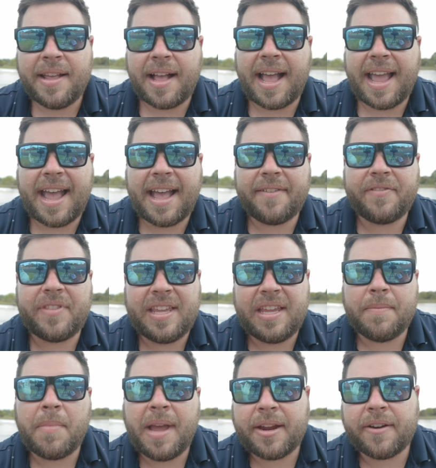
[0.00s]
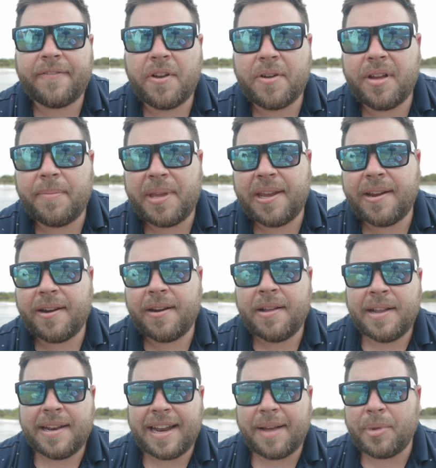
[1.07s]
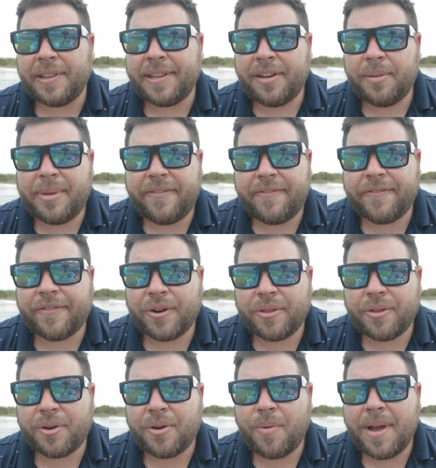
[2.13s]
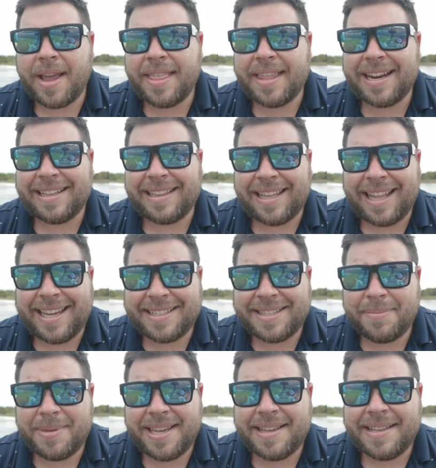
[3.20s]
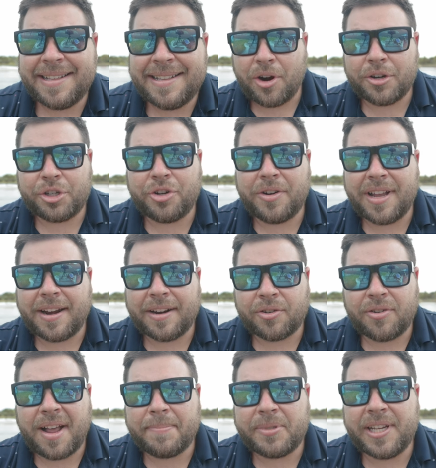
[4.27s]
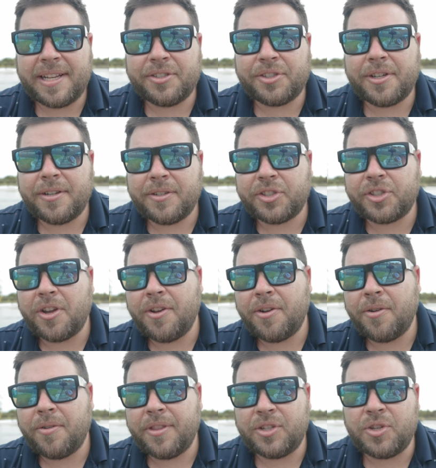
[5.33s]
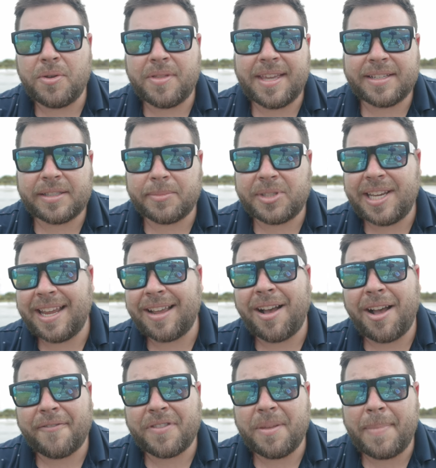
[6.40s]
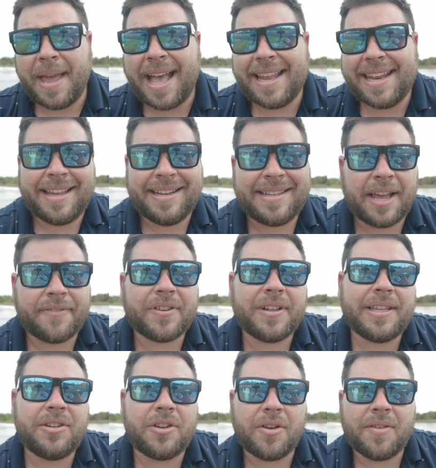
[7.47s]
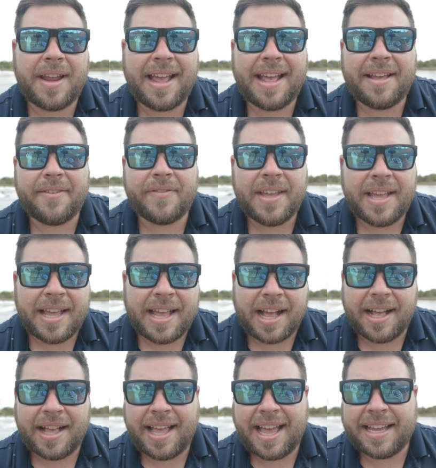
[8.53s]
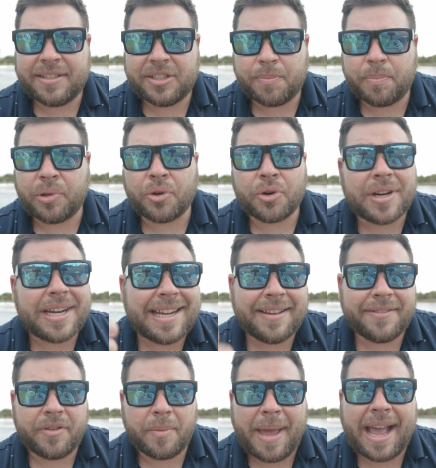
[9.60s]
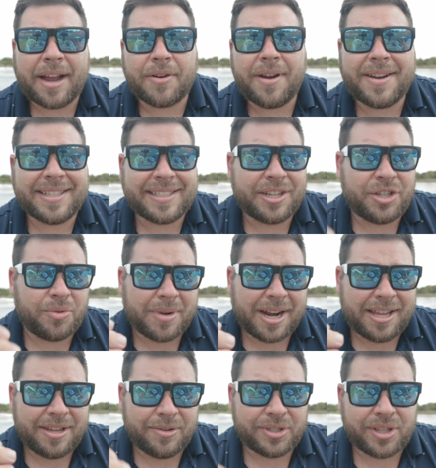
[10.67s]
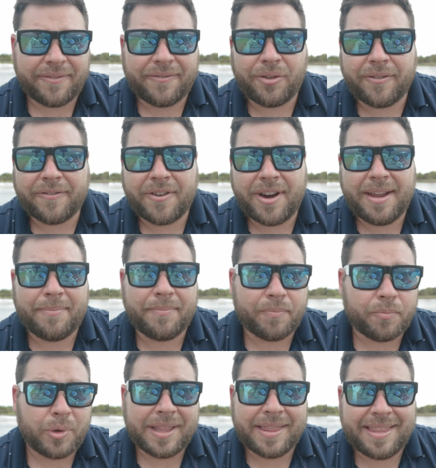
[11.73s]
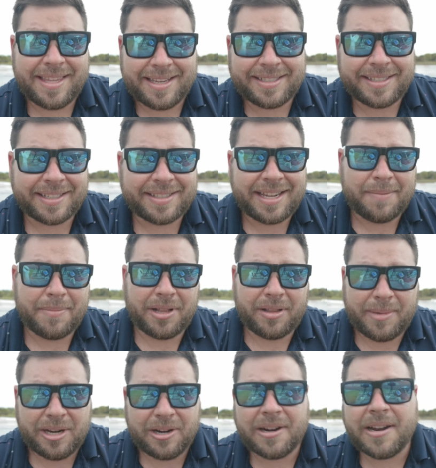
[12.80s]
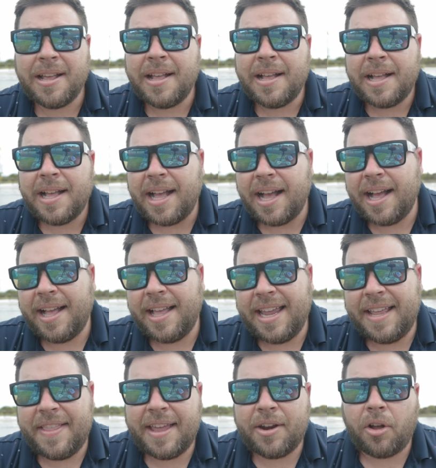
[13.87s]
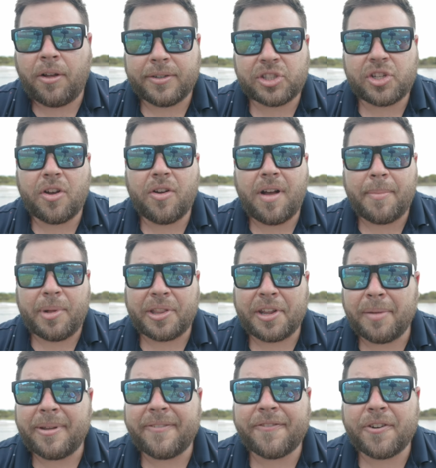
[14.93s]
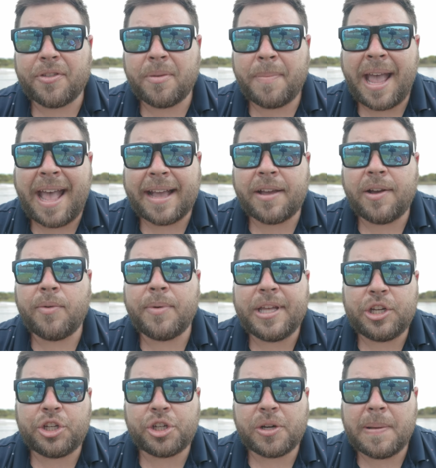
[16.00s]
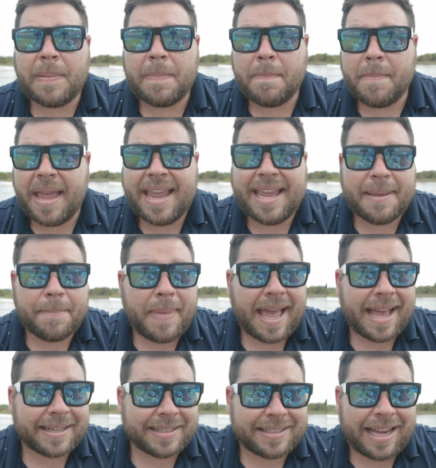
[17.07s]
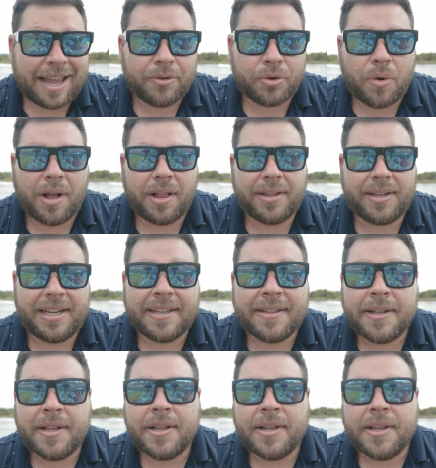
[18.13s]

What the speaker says: I have the microphone up here. I'm a little bit further away than I'd like to be. We are shooting on a crop sensor, so the two things I'm seeing off the bat, I definitely don't have as blurry of a background as I do when I use the full frame with the 16mm. And then also, I'm a little bit further back, which may impact sound quality.